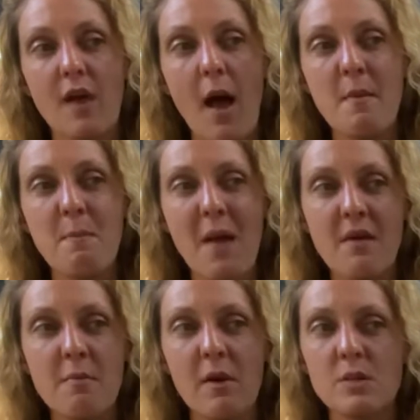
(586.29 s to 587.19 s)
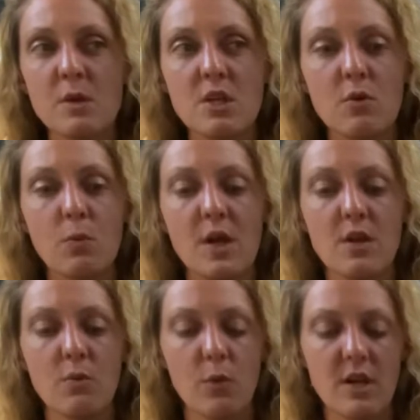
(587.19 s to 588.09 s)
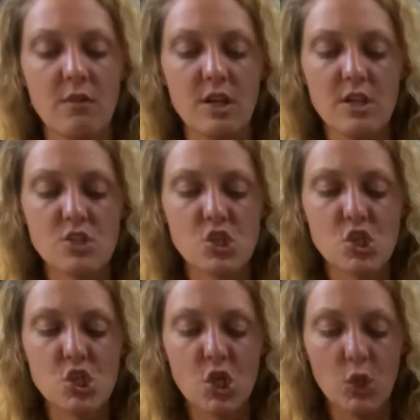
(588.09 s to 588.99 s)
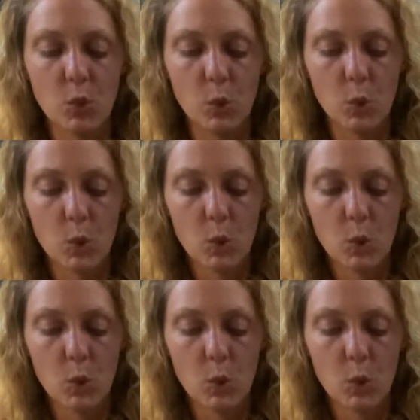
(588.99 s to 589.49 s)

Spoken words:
I mean, bear in mind when you're in a stew,